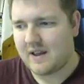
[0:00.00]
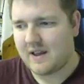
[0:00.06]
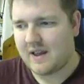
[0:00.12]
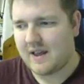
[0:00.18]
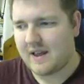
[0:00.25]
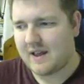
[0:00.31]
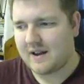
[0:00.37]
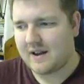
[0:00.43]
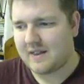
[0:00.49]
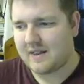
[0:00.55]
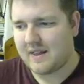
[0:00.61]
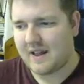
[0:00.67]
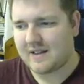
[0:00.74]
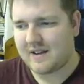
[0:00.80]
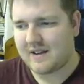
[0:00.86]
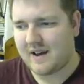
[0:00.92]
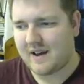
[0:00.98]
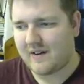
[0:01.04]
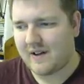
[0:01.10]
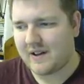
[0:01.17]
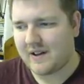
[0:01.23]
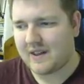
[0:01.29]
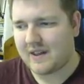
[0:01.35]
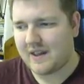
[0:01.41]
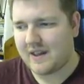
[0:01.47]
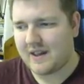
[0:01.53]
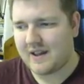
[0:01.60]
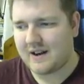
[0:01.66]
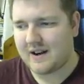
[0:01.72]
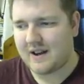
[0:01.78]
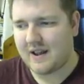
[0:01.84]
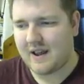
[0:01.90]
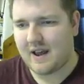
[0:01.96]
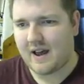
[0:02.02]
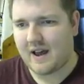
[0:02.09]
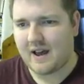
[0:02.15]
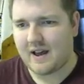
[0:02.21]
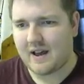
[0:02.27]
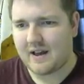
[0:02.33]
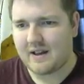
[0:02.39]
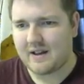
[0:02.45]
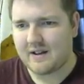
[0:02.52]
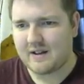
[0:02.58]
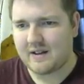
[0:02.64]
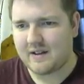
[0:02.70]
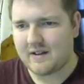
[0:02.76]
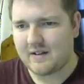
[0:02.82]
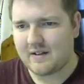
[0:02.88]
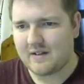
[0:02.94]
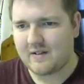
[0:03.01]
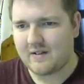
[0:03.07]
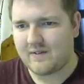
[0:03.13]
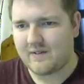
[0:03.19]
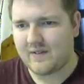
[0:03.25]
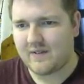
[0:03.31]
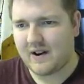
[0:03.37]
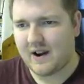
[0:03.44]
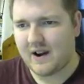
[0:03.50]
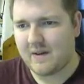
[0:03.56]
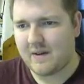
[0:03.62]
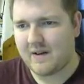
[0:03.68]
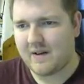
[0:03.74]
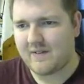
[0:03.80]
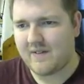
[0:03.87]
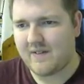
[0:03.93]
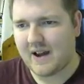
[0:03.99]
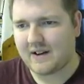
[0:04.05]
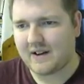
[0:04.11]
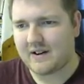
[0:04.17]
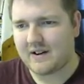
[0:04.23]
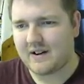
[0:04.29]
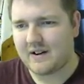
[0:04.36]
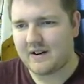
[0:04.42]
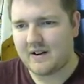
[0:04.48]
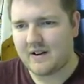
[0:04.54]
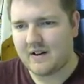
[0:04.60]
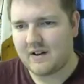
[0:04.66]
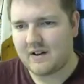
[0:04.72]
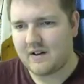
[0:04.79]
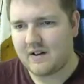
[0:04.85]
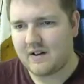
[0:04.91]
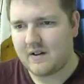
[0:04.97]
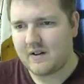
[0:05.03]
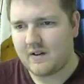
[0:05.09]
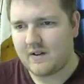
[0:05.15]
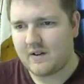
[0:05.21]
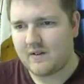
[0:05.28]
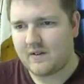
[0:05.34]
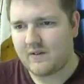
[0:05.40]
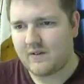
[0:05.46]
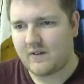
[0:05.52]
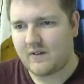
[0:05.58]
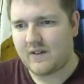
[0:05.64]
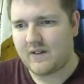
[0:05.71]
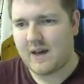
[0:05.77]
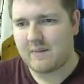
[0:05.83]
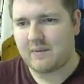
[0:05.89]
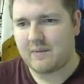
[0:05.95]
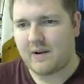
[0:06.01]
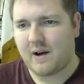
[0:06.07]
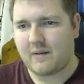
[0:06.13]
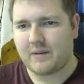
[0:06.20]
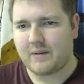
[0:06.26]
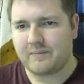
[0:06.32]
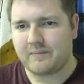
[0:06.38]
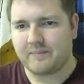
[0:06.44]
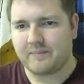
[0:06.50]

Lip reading: And that's how I can figure out my factor for that problem.